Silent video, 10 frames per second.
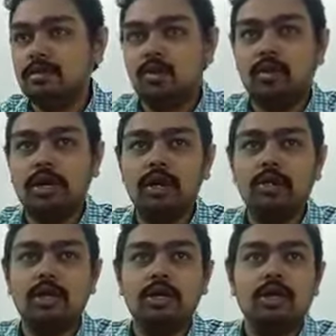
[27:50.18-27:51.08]

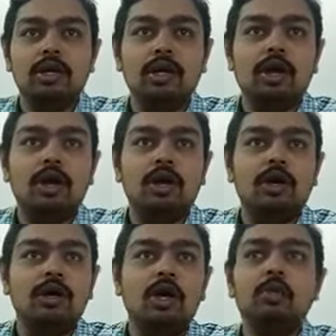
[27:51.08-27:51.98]
Okay,
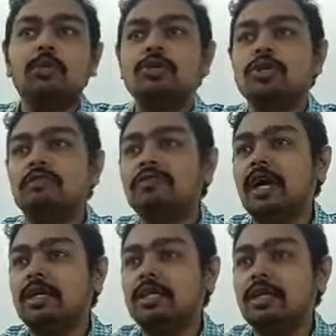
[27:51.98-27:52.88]
composition of
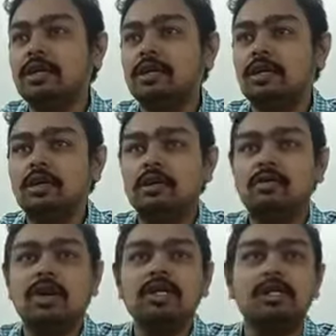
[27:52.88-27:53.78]
director.
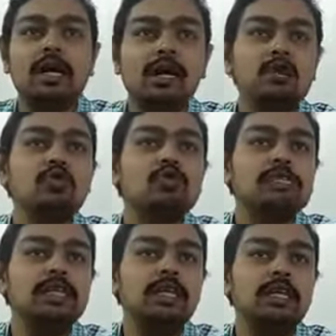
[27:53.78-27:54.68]
What is the rules
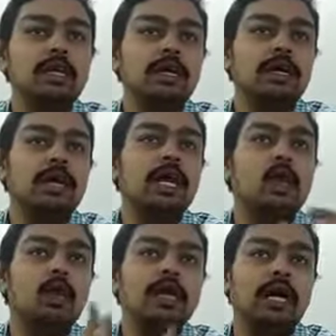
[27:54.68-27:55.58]
in
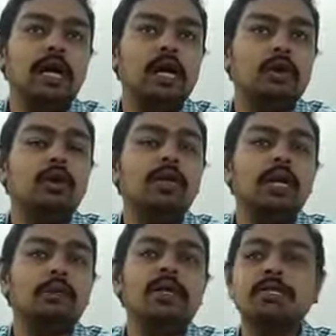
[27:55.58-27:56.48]
LODR? LODR
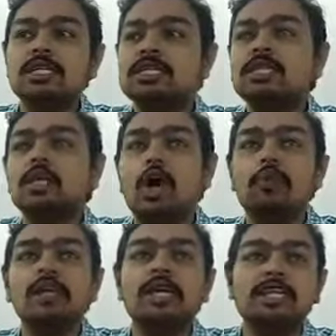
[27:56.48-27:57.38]
means listing
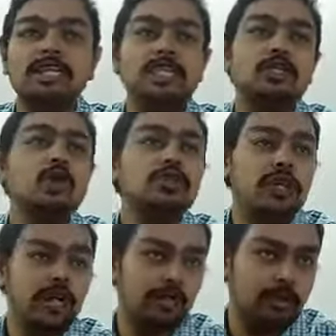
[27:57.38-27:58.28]
obligation disclosure
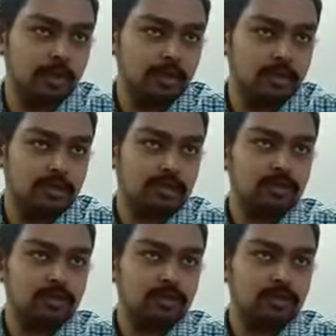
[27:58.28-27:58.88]
requirements.